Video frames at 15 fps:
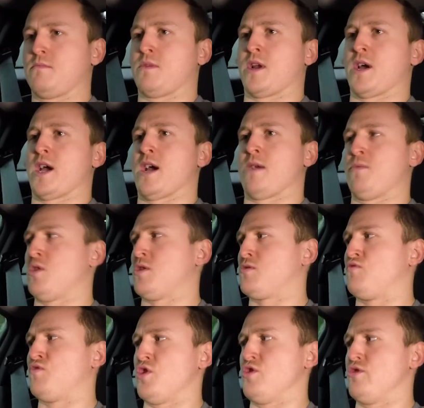But I am not
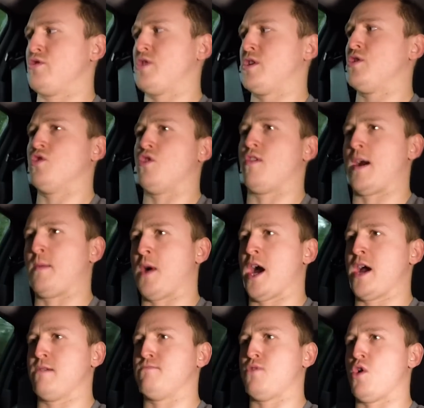rude, nor am
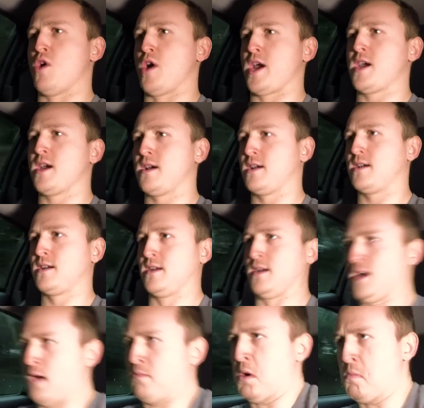I a boy.
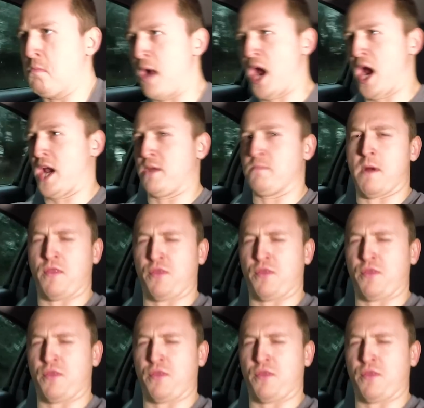I'm a man in my